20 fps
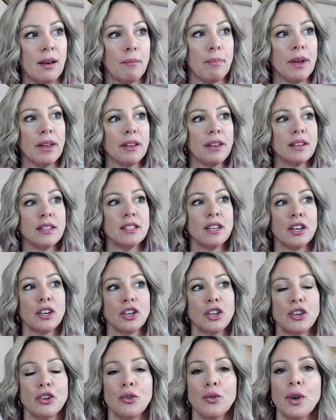But isn't it
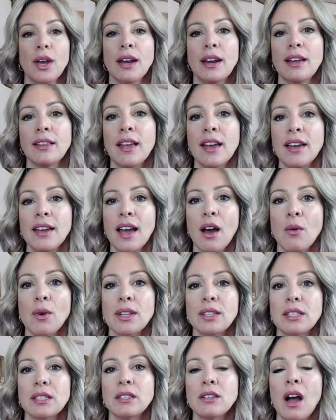cute? And I like how
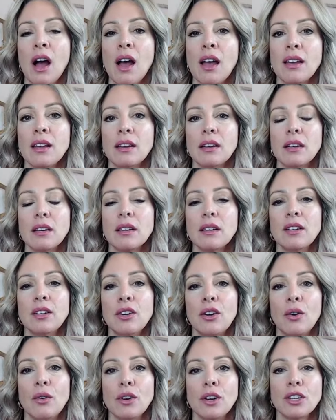it's not, you
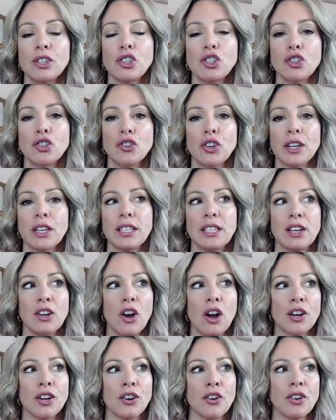know, constricting
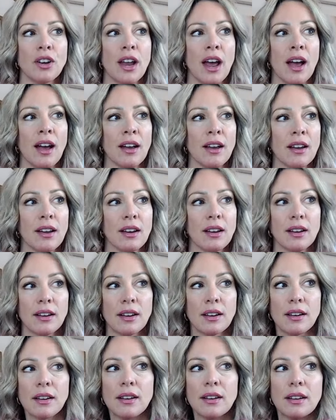on your neck.
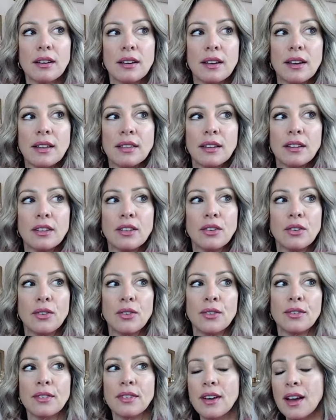And the
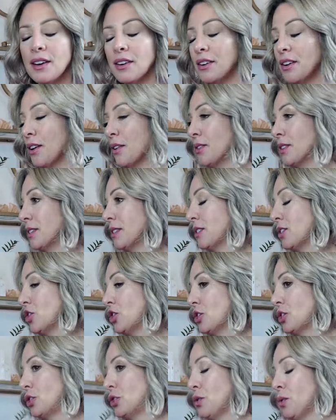little, I don't know, this is
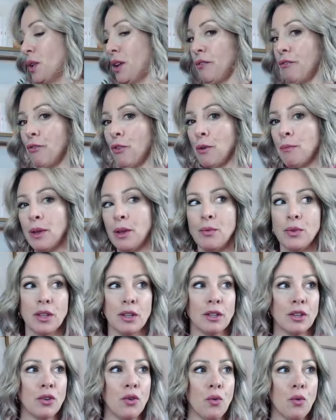just doing it for me with a
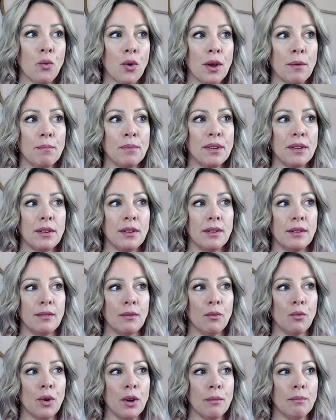little
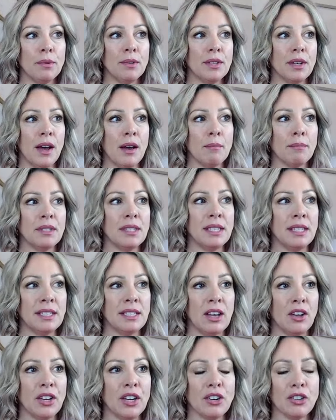ribbed
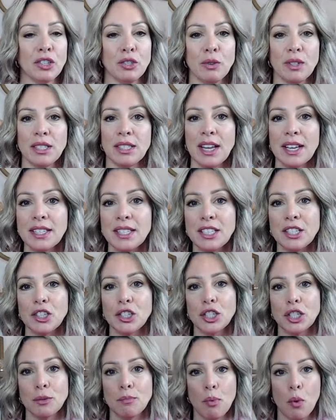detail here. So it's nice and
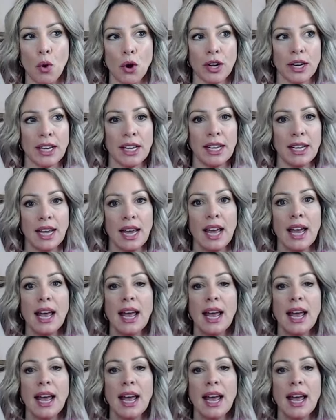sporty.